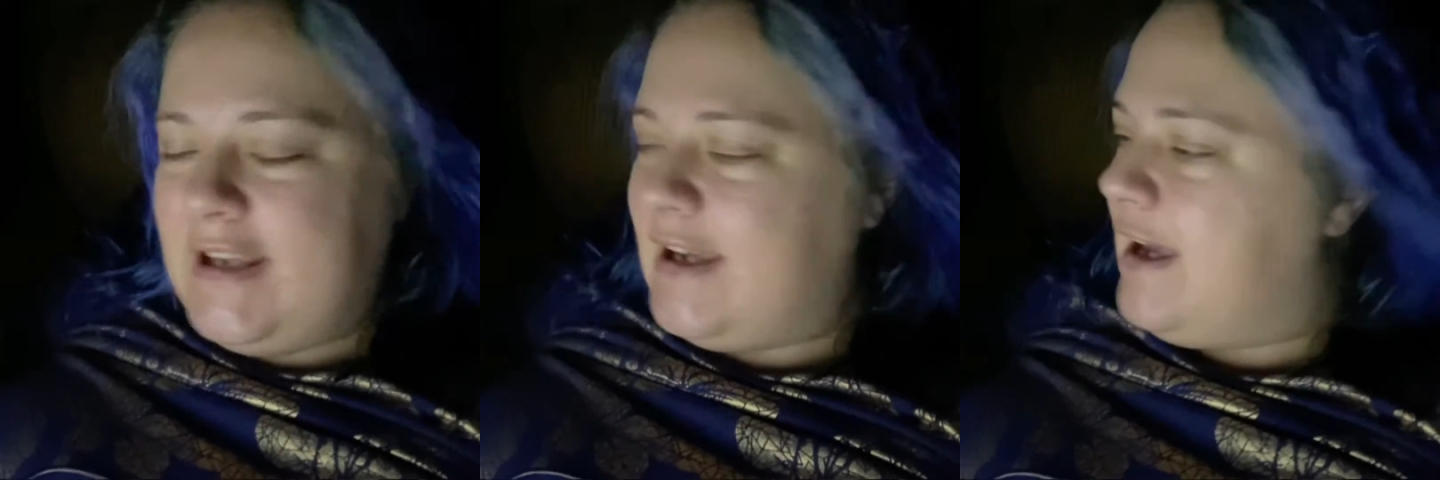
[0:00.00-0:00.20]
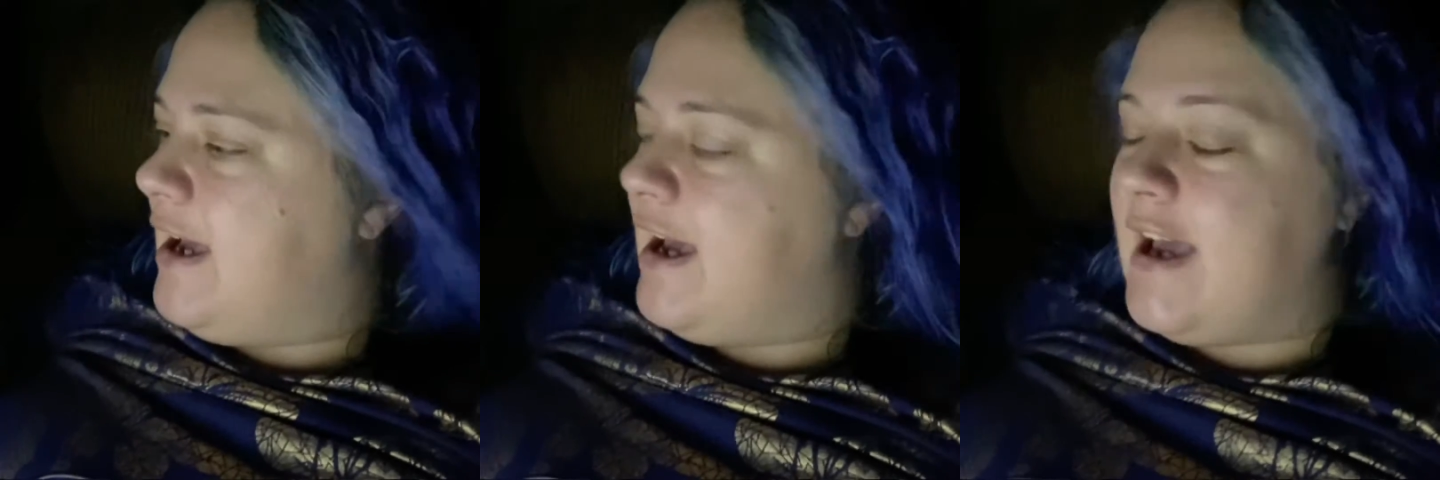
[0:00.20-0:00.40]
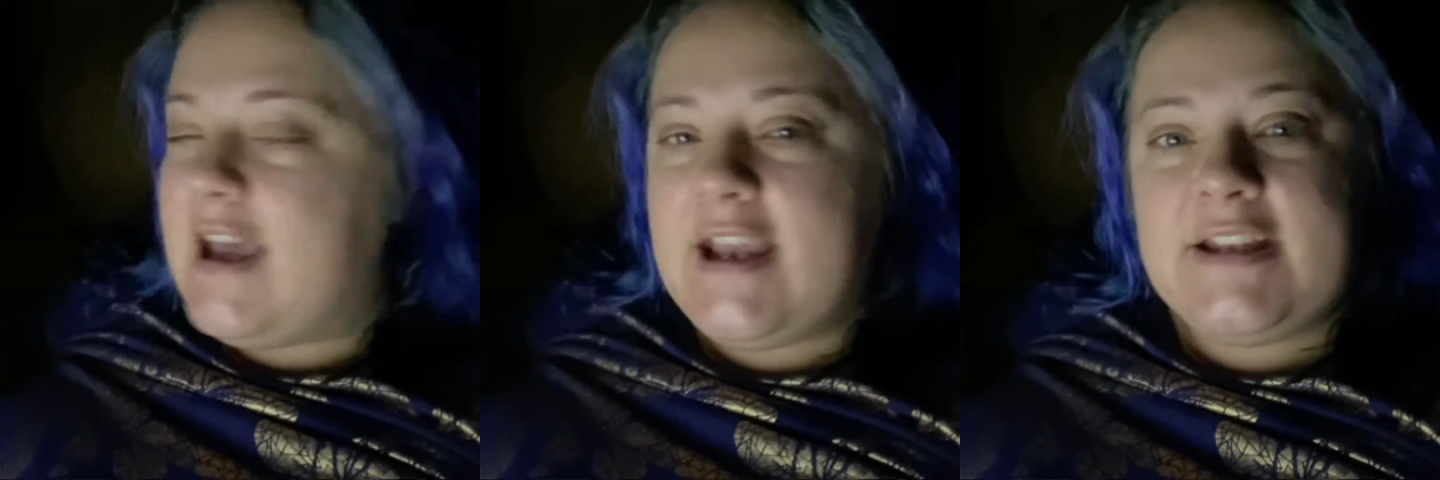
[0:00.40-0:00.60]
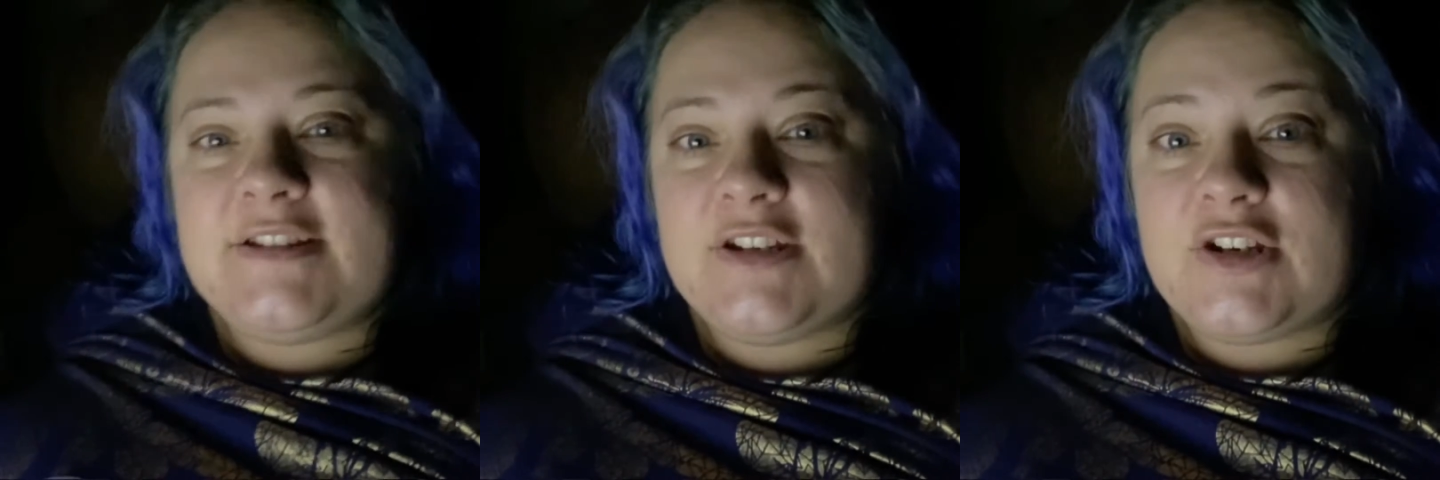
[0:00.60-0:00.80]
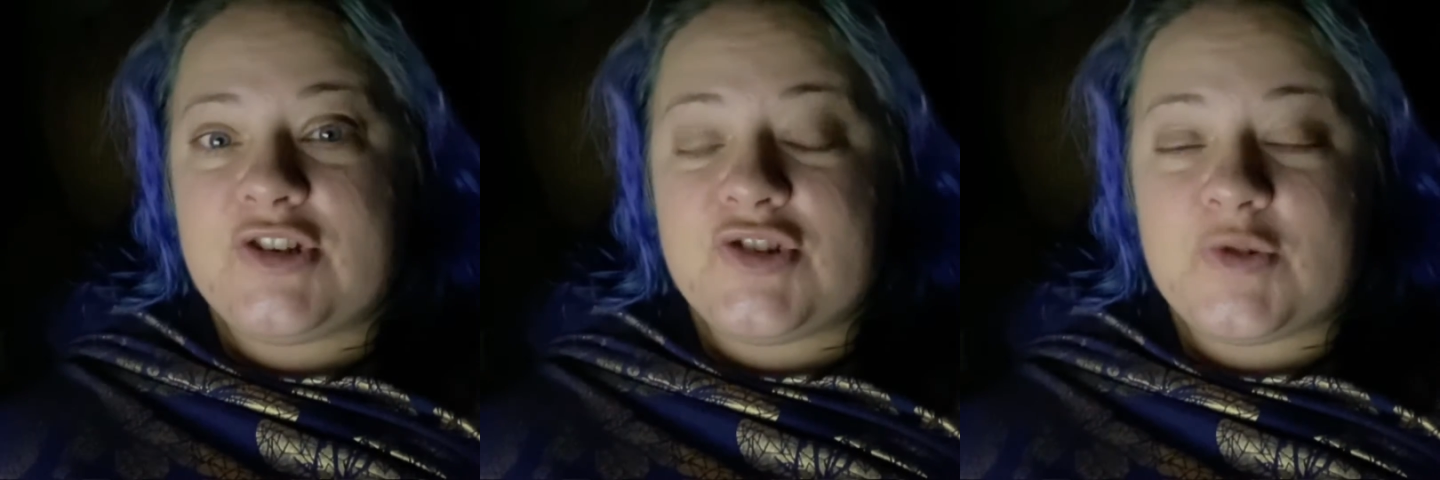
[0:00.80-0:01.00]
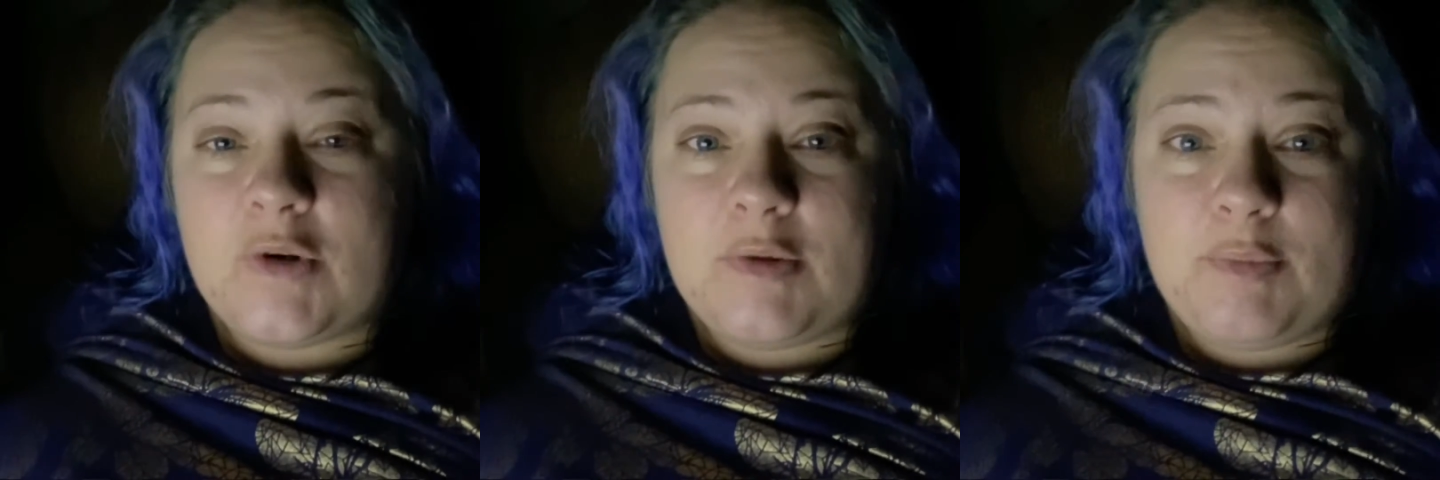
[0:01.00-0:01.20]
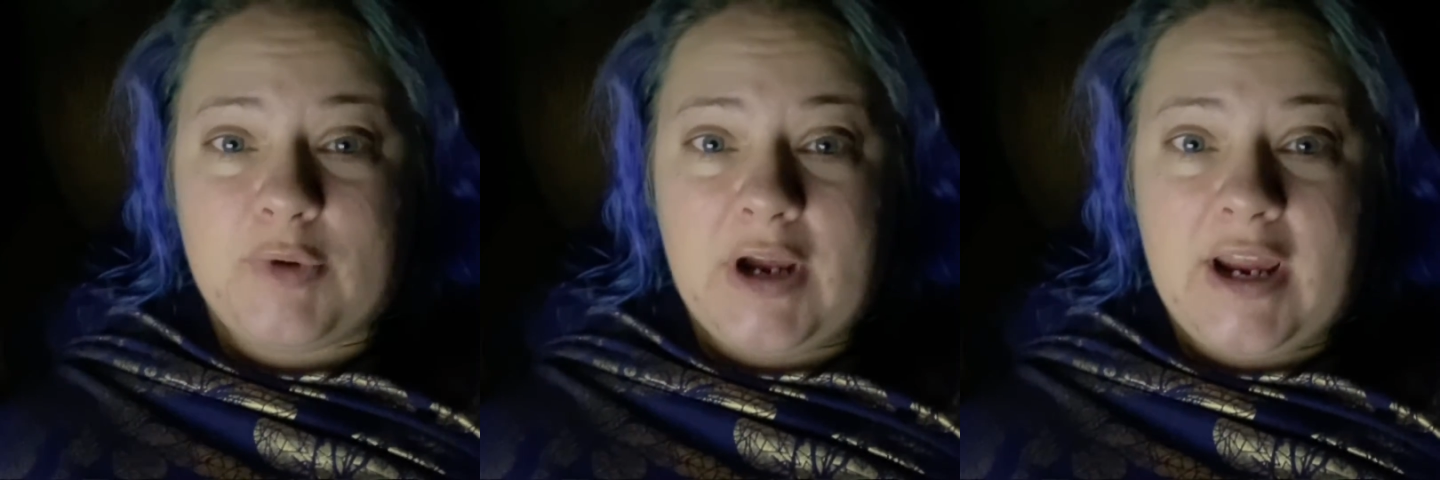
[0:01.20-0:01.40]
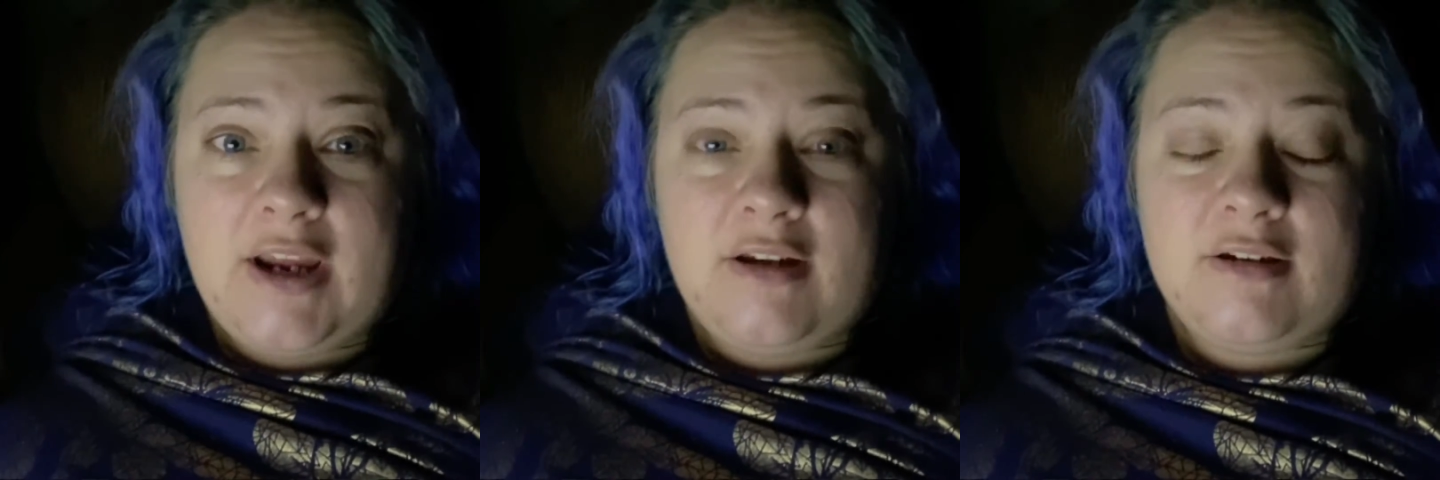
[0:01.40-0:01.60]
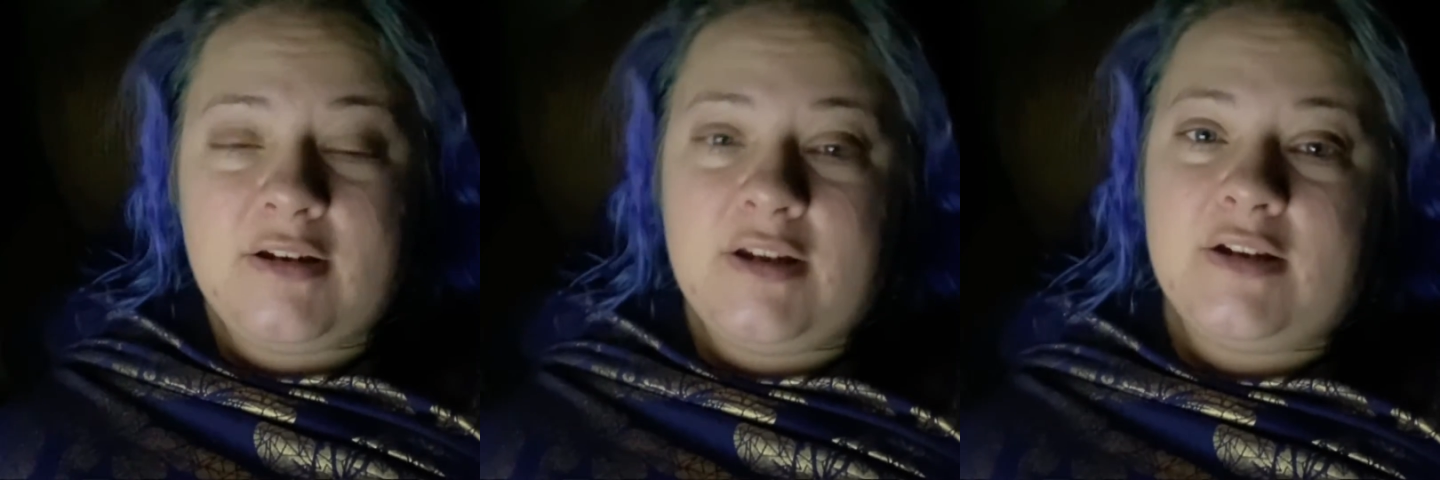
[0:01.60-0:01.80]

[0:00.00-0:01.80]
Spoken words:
I took a short break